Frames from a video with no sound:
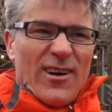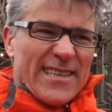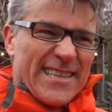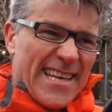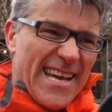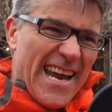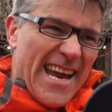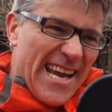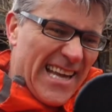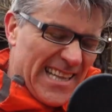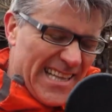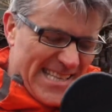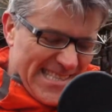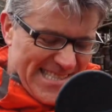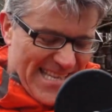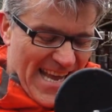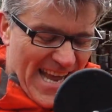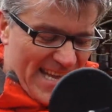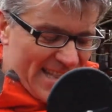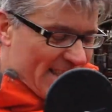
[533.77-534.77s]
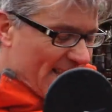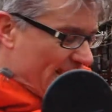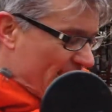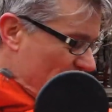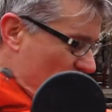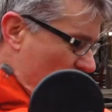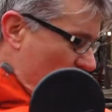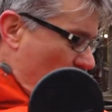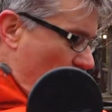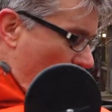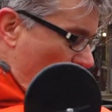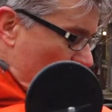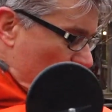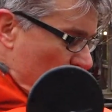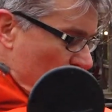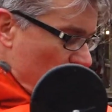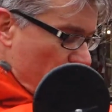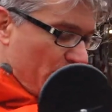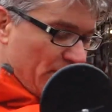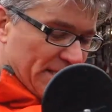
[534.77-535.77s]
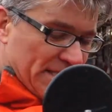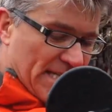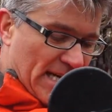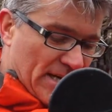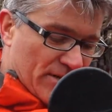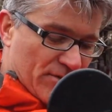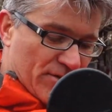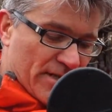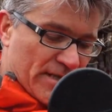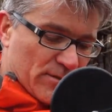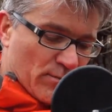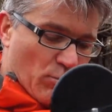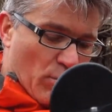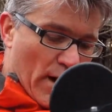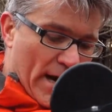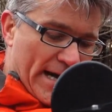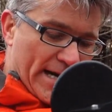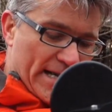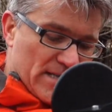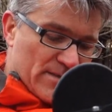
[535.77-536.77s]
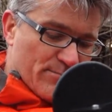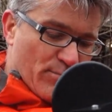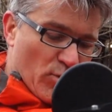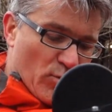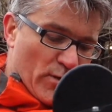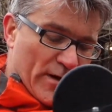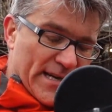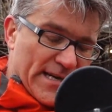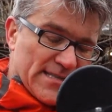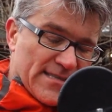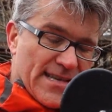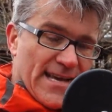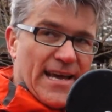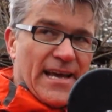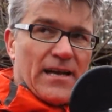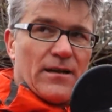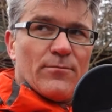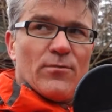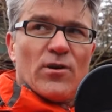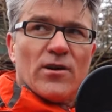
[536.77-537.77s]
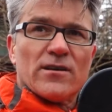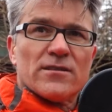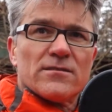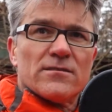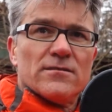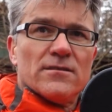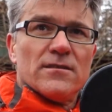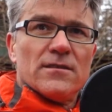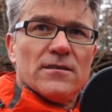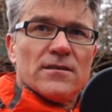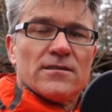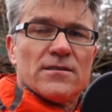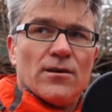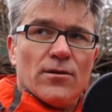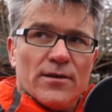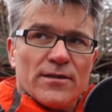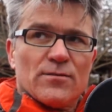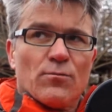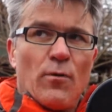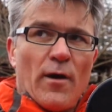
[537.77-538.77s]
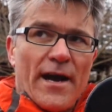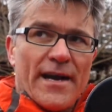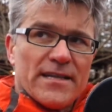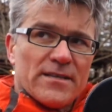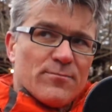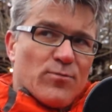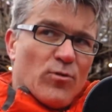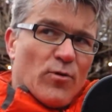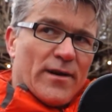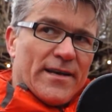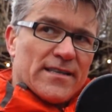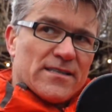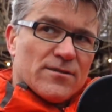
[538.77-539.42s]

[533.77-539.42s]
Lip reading: what the hell is that thing? But it's actually its widest point is the handlebars. So its widest point is